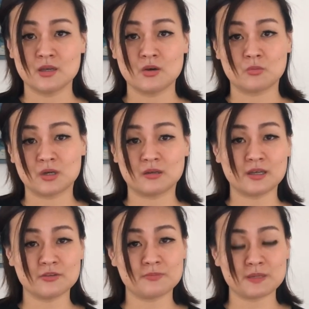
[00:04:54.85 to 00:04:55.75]
Well,
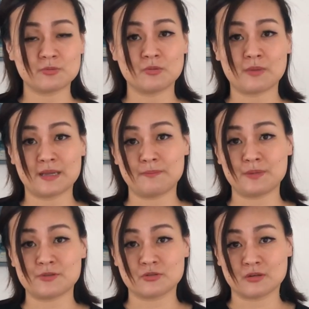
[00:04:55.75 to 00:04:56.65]
other people might be
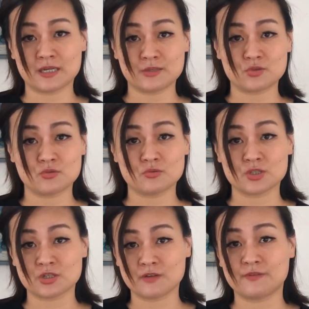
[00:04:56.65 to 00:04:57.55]
trying to
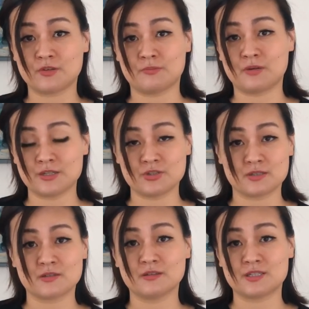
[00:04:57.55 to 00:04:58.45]
shove their projects
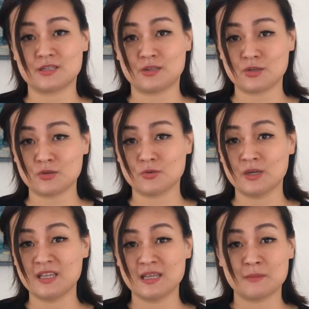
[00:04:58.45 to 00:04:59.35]
onto you
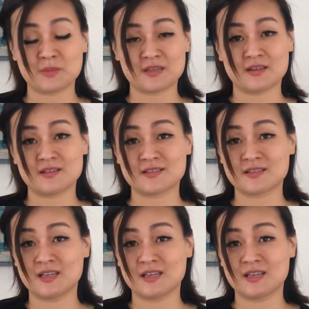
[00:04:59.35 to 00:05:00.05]
because